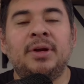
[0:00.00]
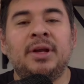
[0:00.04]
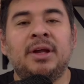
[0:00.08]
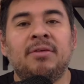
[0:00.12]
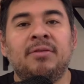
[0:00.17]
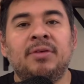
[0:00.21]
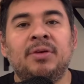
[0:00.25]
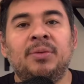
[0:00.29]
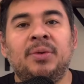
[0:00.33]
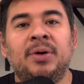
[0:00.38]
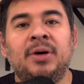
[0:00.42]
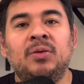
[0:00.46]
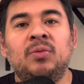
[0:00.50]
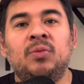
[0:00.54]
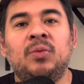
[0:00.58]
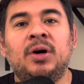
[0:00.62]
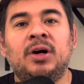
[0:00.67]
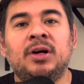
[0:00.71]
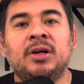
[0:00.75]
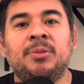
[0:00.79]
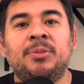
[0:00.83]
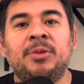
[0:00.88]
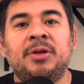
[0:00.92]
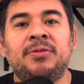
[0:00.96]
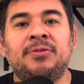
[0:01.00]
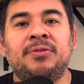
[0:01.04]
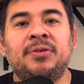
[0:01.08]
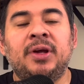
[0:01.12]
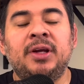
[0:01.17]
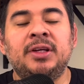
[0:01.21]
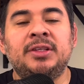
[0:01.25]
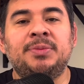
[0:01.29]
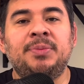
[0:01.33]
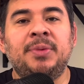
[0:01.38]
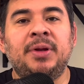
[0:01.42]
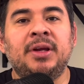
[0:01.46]
everyone? Welcome to
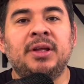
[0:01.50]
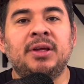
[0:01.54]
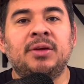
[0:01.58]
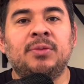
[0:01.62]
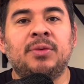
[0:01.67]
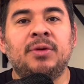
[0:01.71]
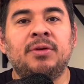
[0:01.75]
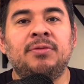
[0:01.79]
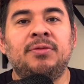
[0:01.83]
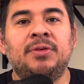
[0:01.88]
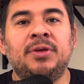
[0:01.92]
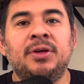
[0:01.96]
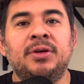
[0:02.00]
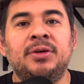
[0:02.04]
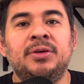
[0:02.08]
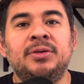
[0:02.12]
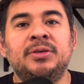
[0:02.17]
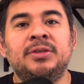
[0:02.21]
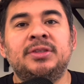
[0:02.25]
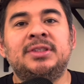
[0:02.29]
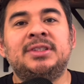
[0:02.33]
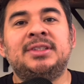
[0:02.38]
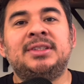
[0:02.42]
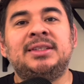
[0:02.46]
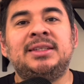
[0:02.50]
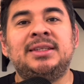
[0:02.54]
Frank's Media and Reviews.